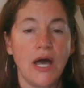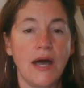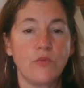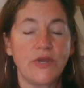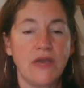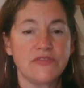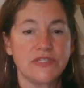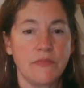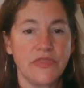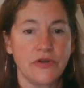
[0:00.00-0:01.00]
Um, we have
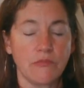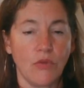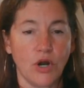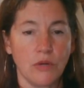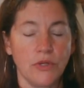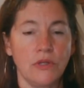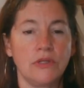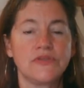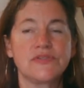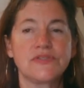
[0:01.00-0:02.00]
some that are
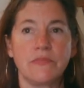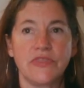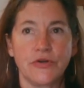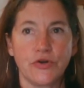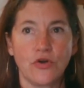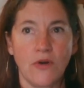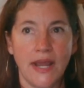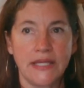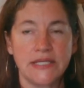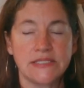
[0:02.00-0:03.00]
marble, some that are
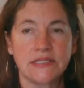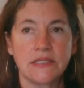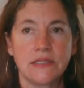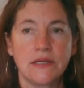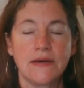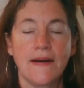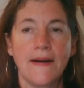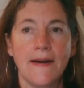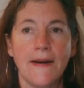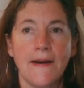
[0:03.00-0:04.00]
granite.
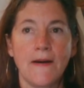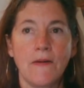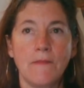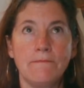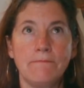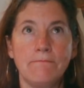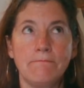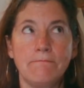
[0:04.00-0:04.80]
Um,